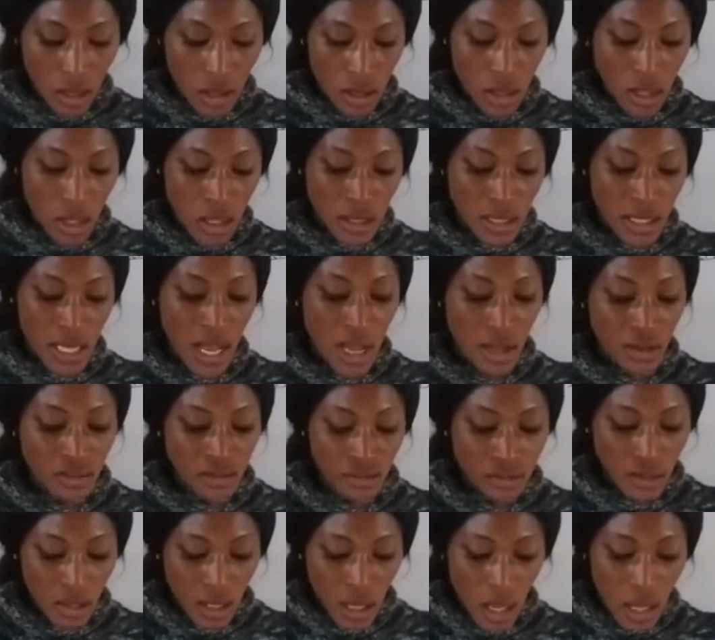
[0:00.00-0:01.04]
Now,
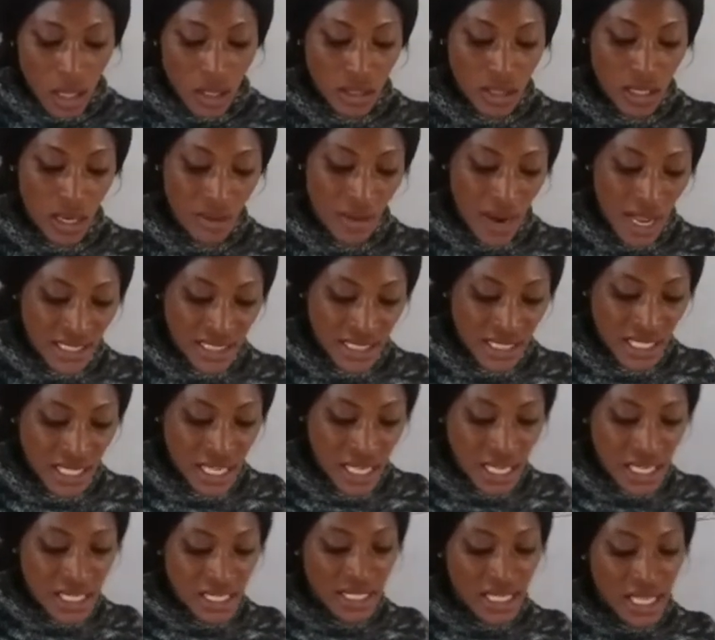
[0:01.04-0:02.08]
there are things
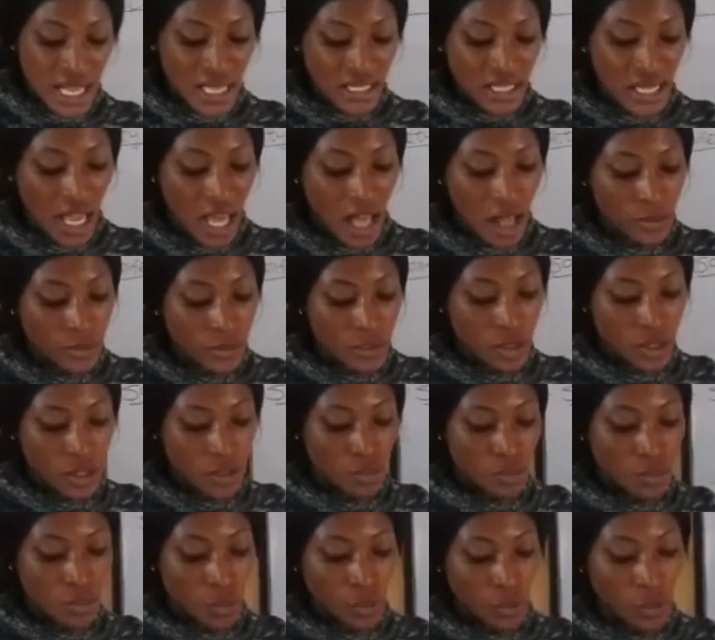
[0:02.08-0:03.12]
that helps us
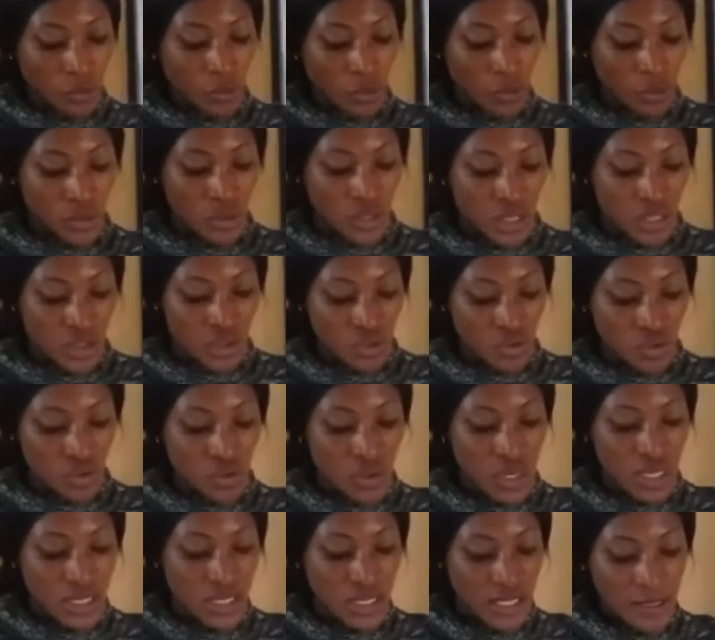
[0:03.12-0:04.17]
move on the street,
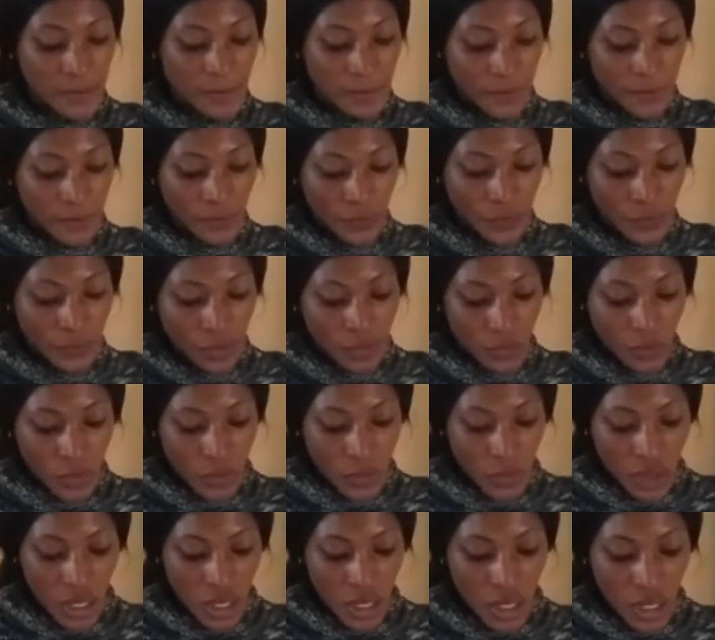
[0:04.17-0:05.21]

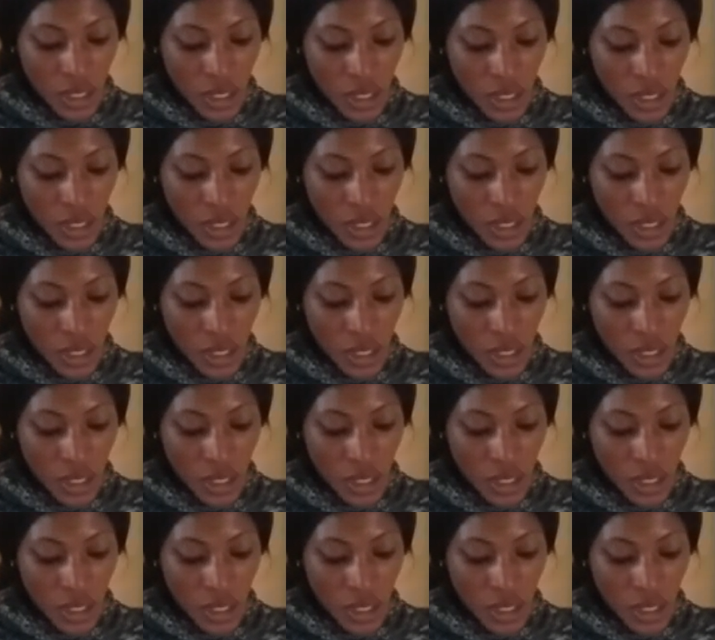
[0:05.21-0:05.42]
and these